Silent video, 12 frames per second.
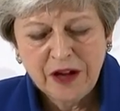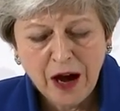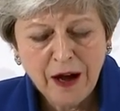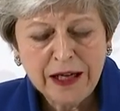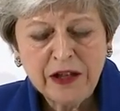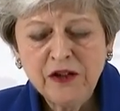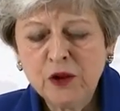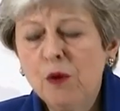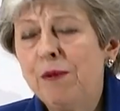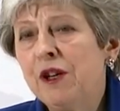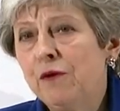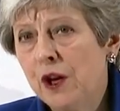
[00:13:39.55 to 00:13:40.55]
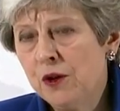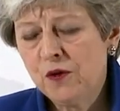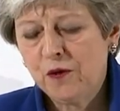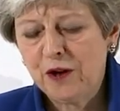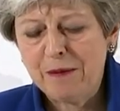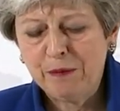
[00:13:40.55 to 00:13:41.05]
Nine, there will be a
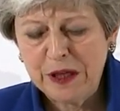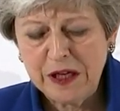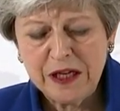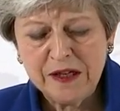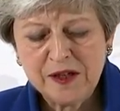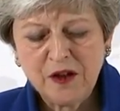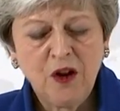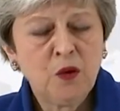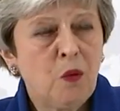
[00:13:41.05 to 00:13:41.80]
vote for MPs